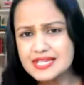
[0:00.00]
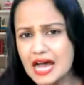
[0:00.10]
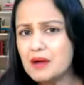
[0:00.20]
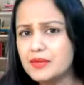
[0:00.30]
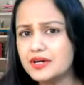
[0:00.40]

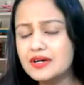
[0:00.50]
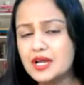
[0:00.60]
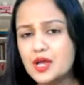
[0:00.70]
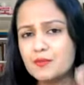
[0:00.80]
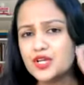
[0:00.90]
calmer
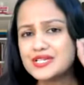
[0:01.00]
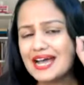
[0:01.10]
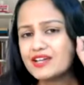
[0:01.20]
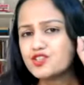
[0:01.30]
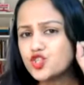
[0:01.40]
because I
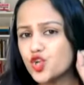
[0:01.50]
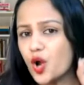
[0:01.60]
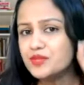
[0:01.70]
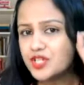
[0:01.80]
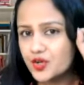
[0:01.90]
had
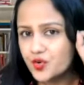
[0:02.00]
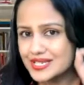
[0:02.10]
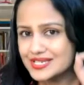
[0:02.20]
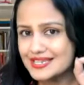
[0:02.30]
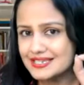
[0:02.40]
stopped
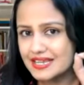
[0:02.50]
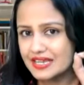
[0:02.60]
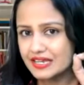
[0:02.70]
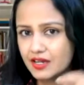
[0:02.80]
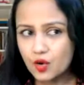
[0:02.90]

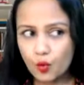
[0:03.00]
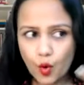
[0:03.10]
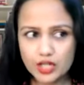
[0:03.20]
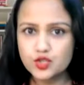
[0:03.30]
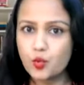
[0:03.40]
resisting
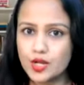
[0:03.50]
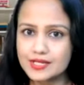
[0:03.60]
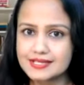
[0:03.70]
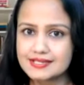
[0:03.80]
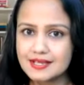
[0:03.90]
what
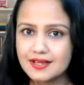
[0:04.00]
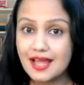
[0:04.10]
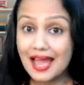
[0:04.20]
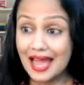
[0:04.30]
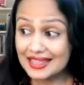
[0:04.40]
was.
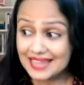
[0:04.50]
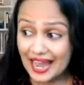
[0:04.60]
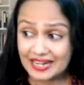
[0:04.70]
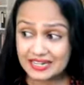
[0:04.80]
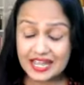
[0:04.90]
And
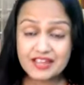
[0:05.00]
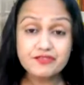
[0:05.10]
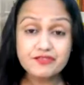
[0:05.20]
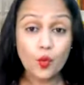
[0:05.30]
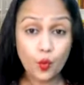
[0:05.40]
that gave
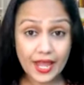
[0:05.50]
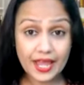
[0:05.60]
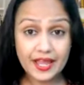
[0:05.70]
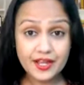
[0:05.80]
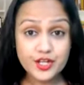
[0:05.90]

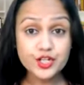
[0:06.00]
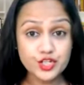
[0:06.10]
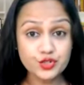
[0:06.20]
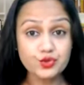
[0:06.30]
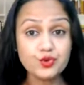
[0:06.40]
way
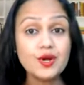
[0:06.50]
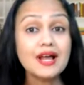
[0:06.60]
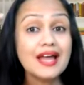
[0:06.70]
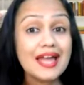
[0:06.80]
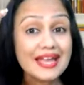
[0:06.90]
to
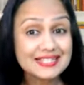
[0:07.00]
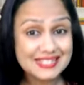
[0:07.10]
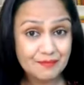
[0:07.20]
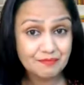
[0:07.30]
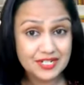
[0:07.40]

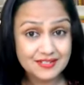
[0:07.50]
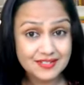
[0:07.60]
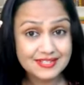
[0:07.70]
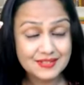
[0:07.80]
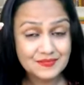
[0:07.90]

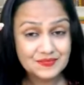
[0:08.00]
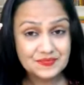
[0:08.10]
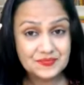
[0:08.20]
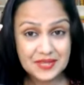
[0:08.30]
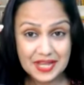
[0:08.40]
acceptance.
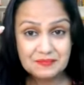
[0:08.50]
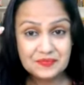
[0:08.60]
Yeah.